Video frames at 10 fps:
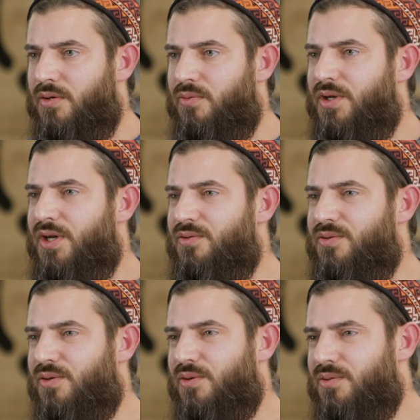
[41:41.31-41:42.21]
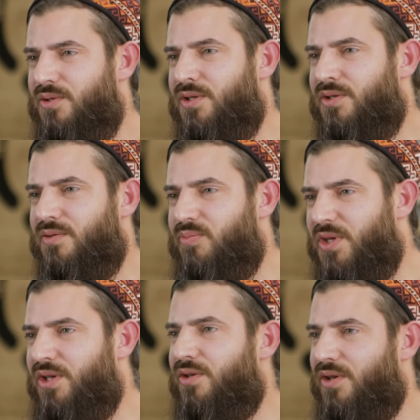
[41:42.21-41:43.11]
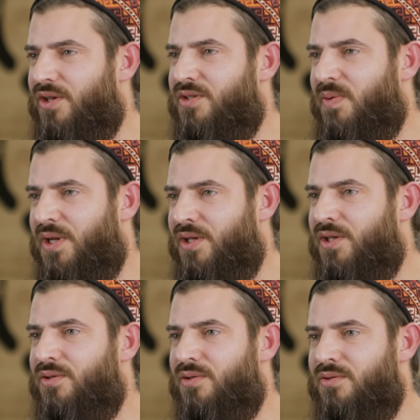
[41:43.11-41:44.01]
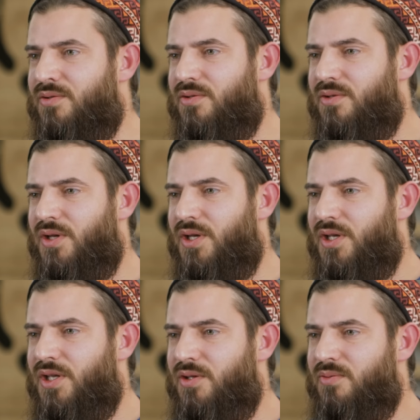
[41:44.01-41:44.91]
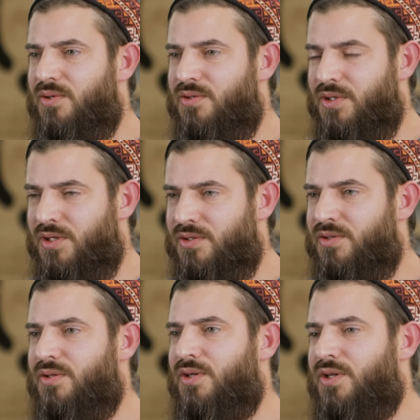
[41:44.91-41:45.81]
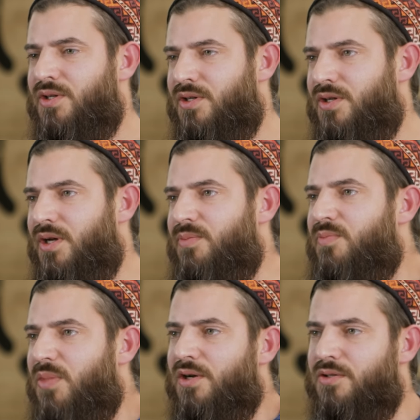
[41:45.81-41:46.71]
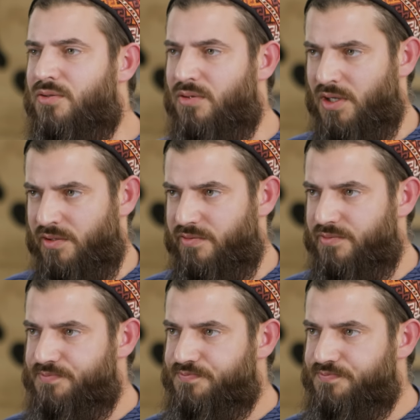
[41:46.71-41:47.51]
without all these big explanations it was just coming back to life